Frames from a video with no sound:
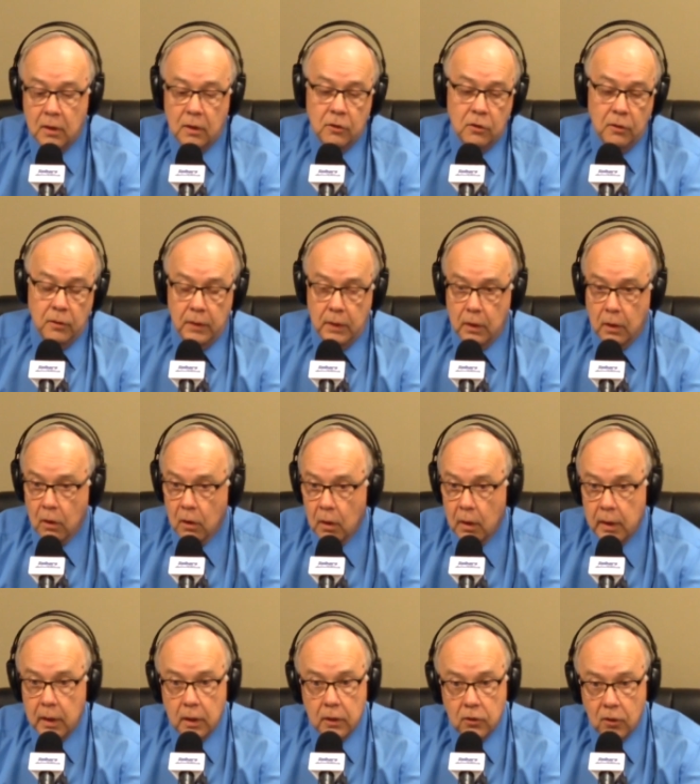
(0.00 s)
to the
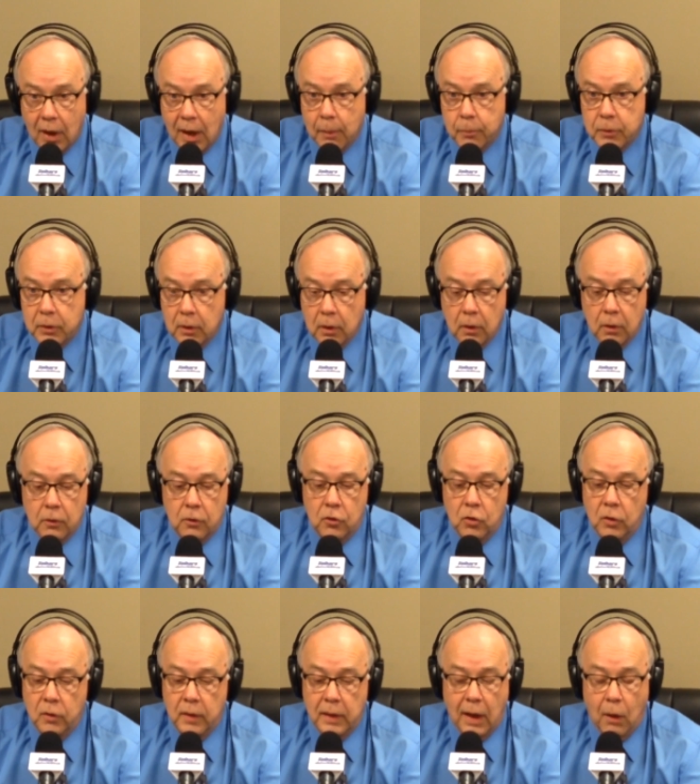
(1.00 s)
early adopter,
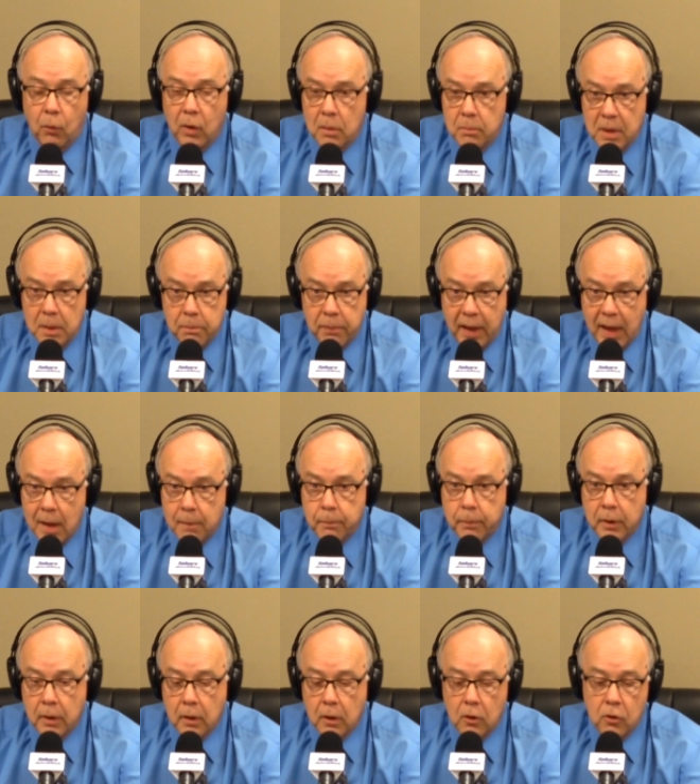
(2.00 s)
to the I want to be
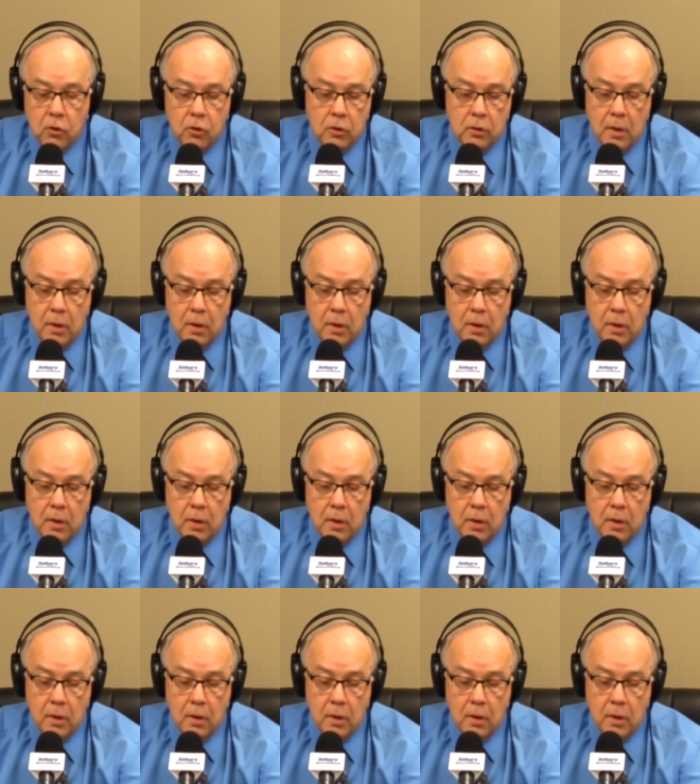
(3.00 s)
pampered,